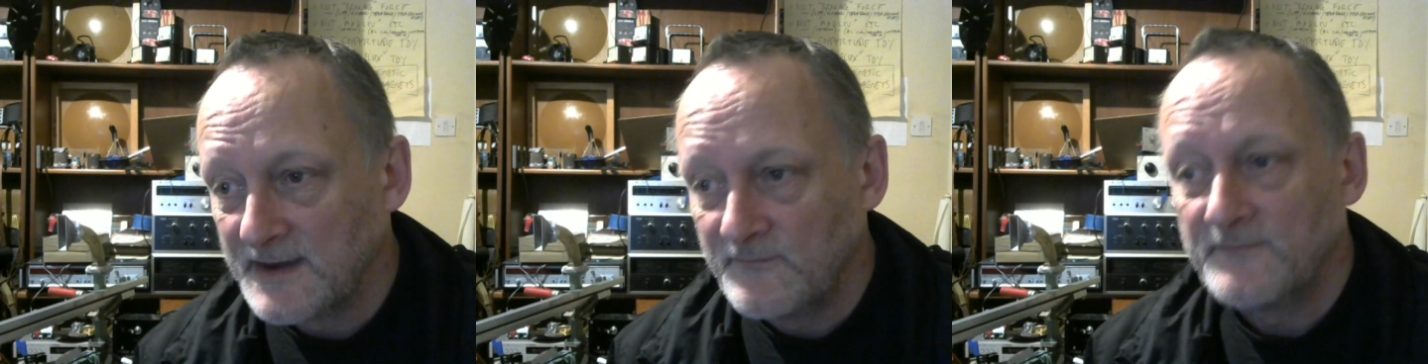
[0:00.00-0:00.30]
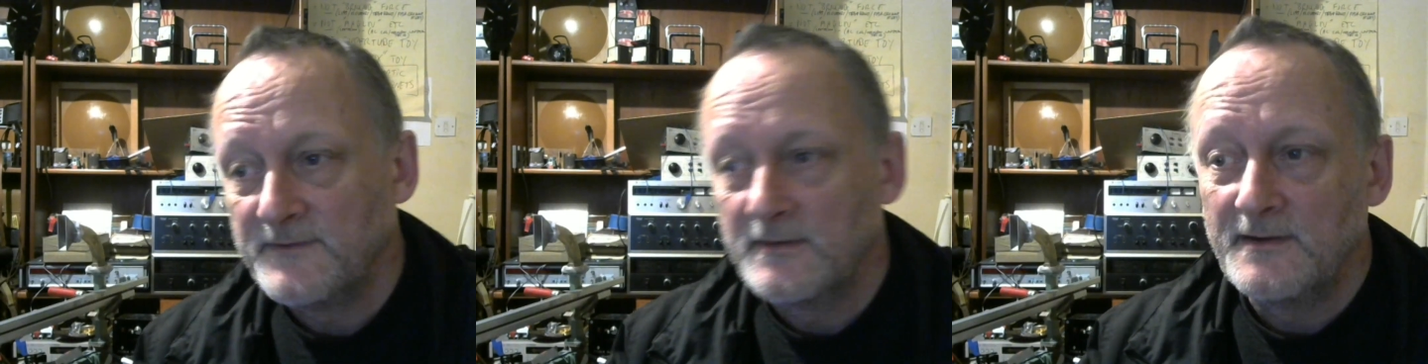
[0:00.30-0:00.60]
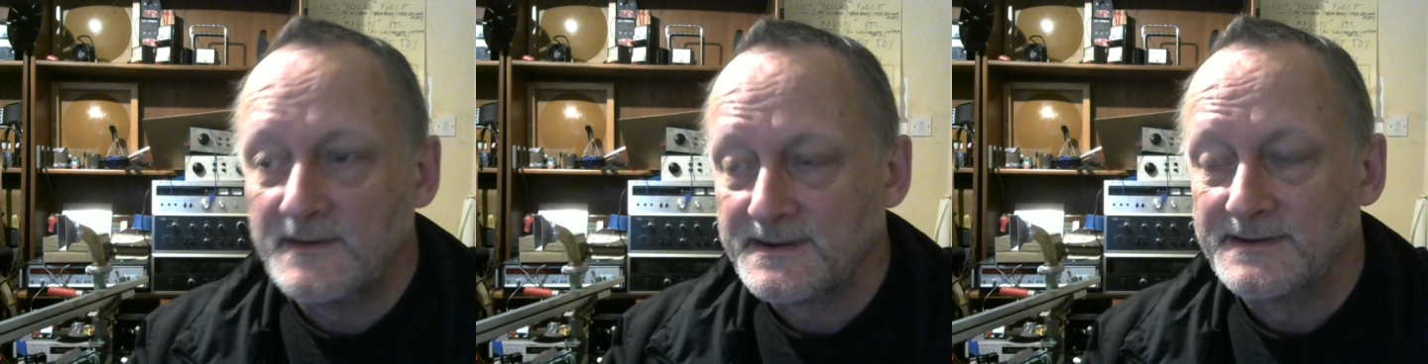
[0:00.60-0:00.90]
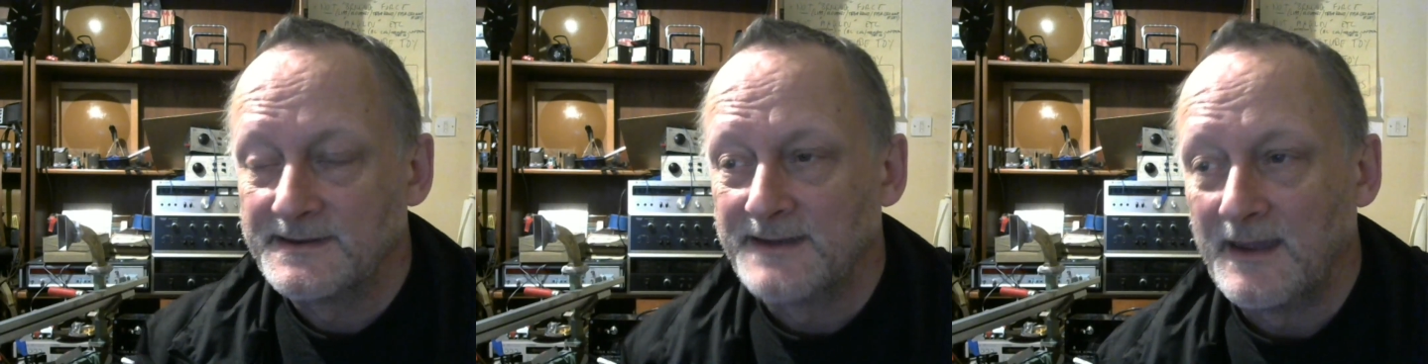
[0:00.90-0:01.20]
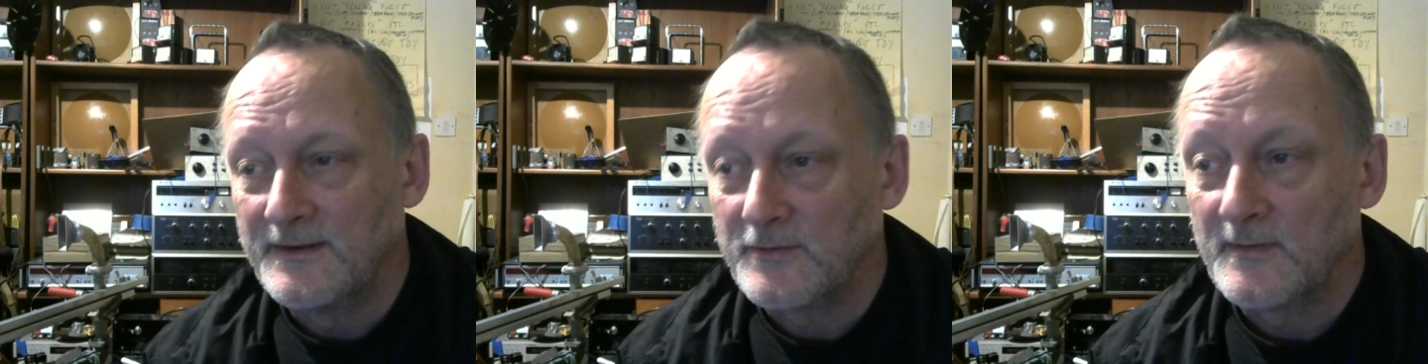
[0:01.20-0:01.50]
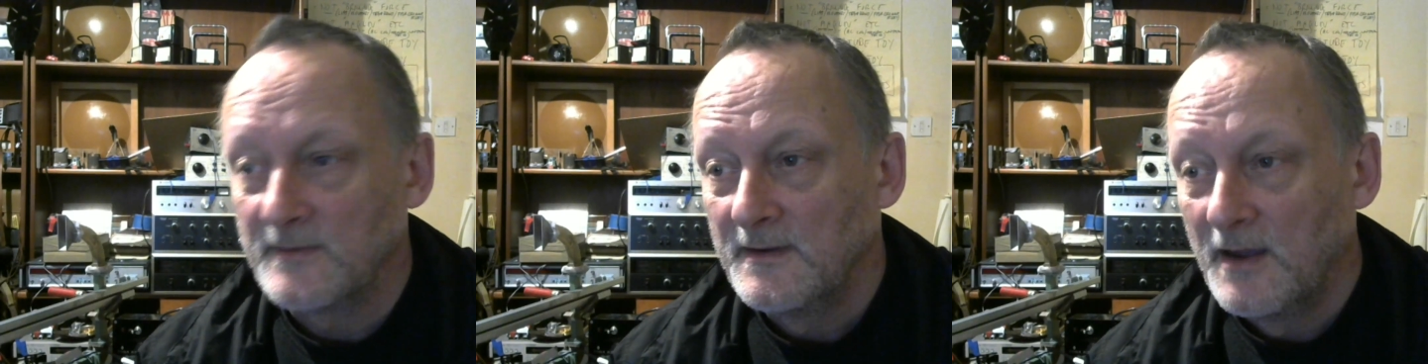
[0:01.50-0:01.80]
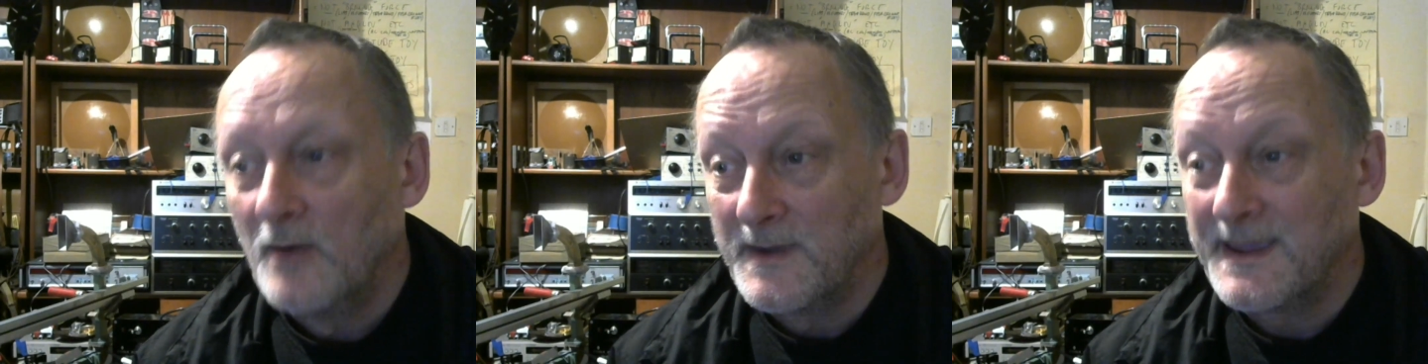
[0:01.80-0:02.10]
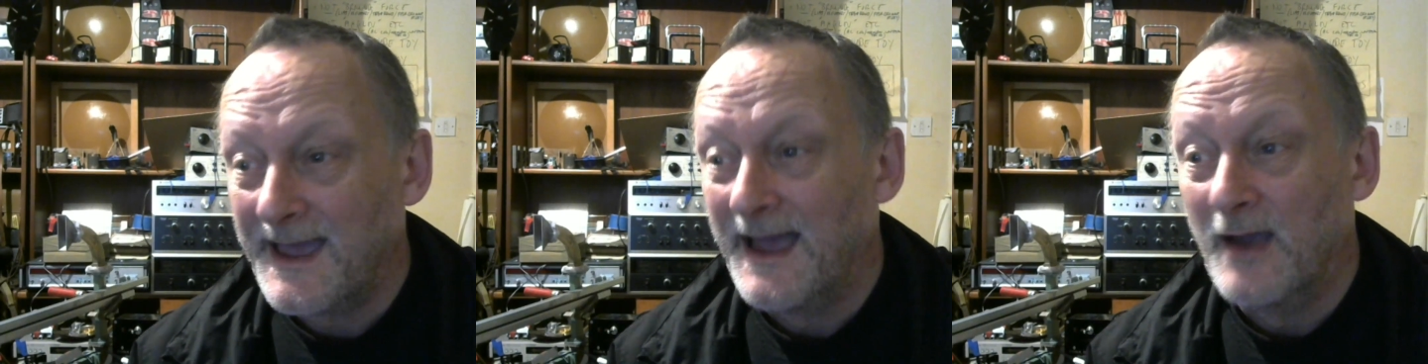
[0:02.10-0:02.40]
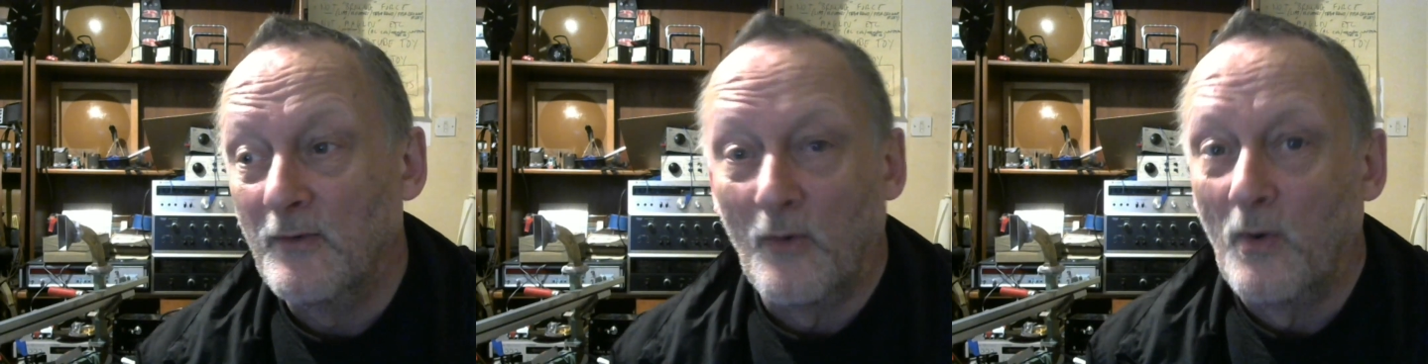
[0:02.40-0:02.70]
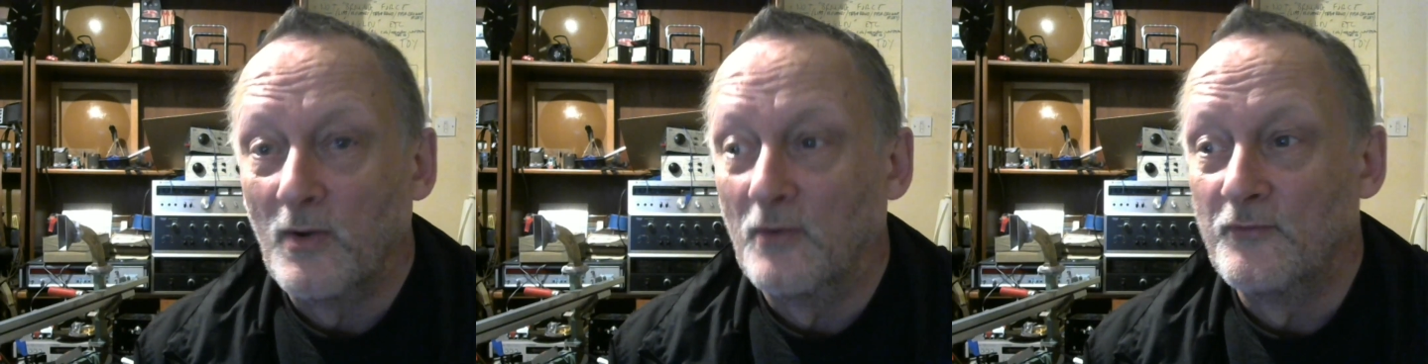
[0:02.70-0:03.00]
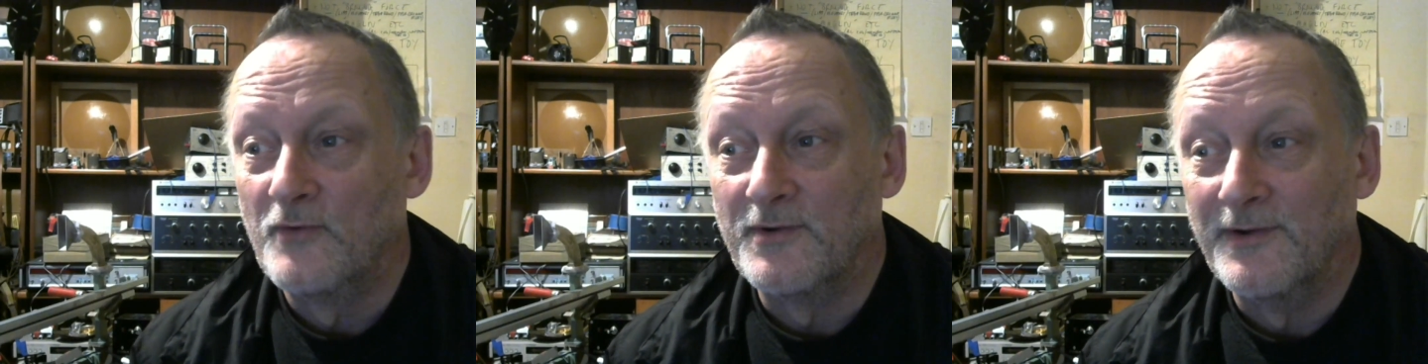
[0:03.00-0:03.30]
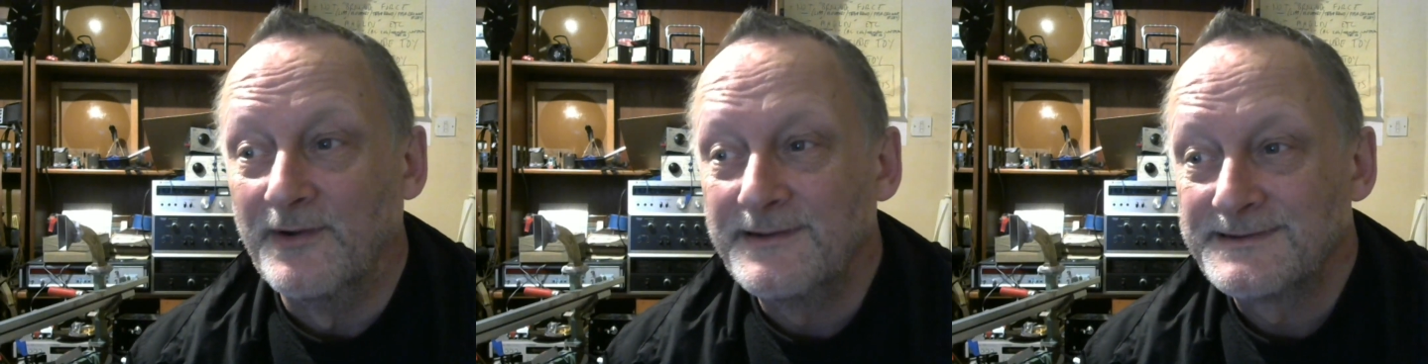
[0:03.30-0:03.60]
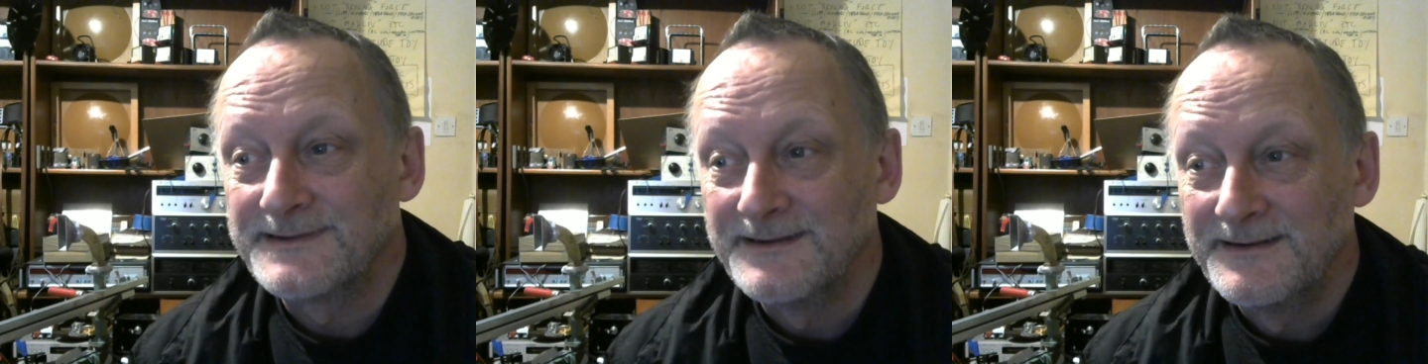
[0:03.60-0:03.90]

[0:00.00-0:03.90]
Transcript: 50 hertz into that, and we get out a 100 hertz.